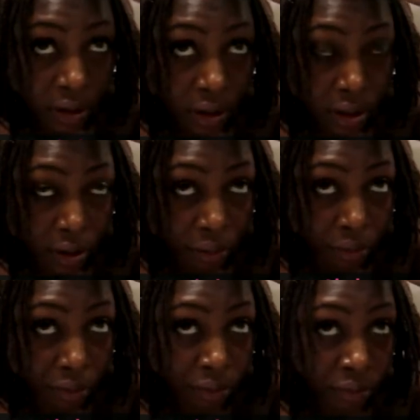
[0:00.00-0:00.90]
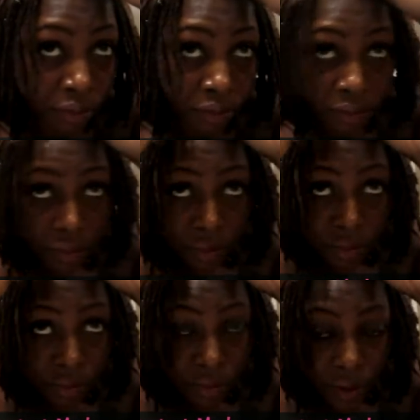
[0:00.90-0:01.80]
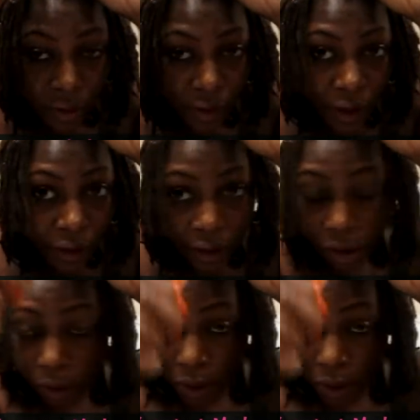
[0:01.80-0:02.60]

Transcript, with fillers: Um, I just kind of go